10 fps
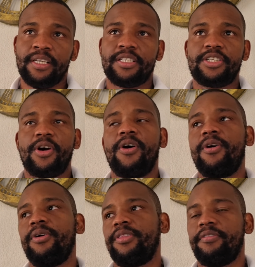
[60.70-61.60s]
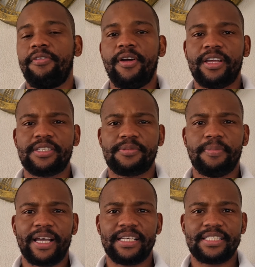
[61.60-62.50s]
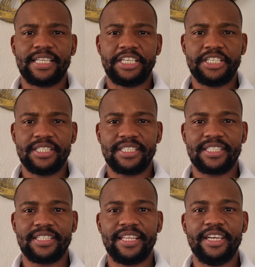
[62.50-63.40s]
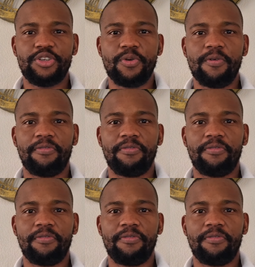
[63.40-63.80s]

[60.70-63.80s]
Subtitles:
So the Forex market sessions, they do